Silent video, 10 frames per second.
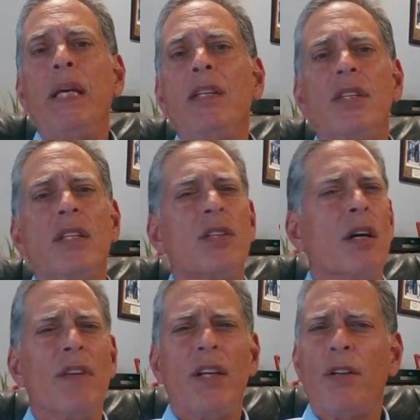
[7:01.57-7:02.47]
pieces
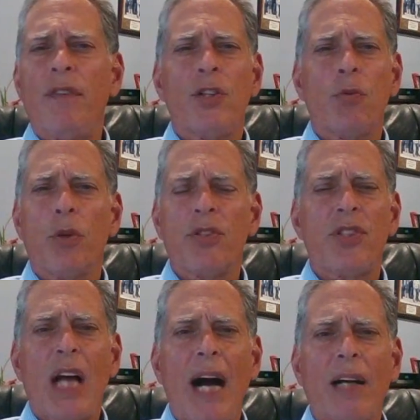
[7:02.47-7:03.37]
of individual
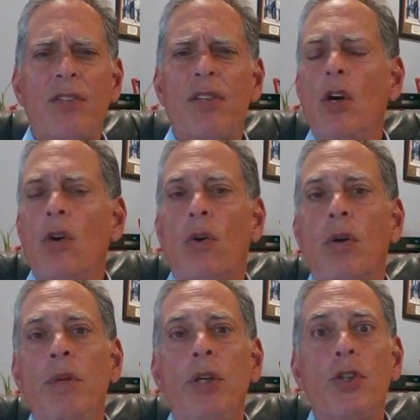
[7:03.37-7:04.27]
stocks or
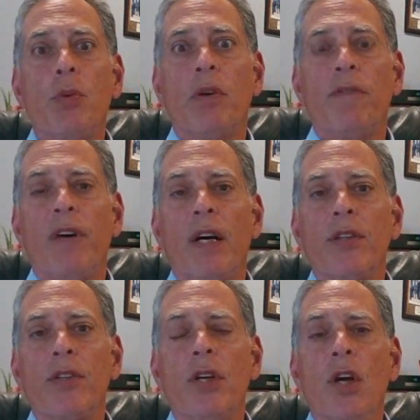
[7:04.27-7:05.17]
mutual
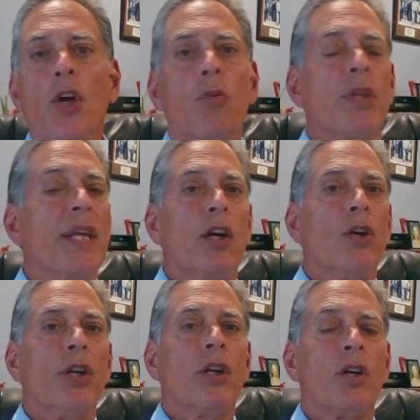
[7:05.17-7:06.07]
funds where they
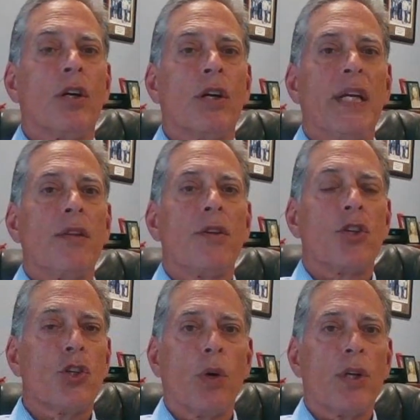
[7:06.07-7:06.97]
could incur either
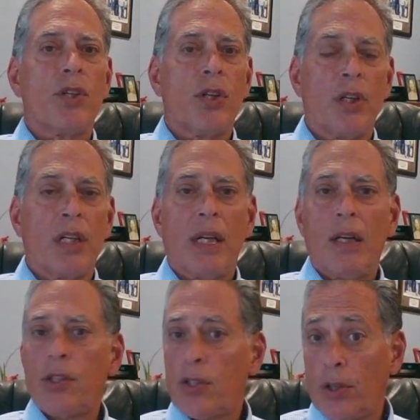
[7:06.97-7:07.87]
short-term
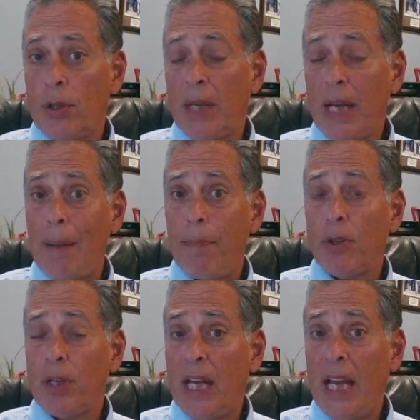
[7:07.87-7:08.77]

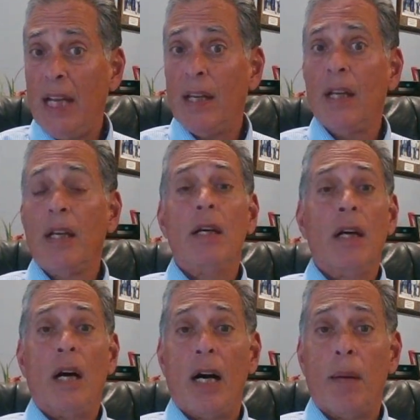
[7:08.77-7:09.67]
capital gain
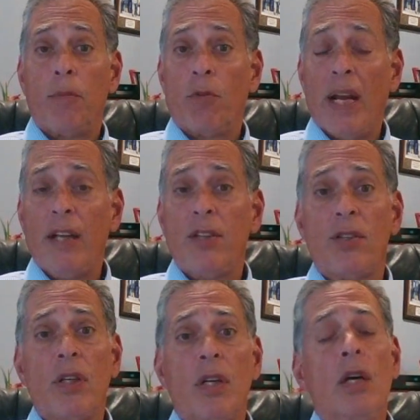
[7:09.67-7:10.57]

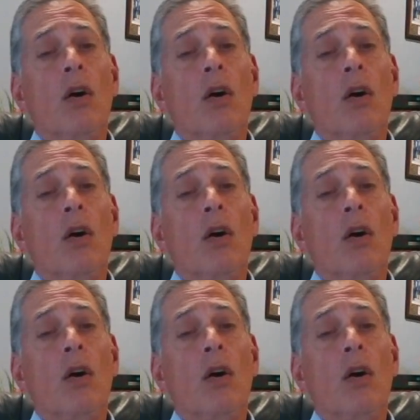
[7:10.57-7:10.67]
rates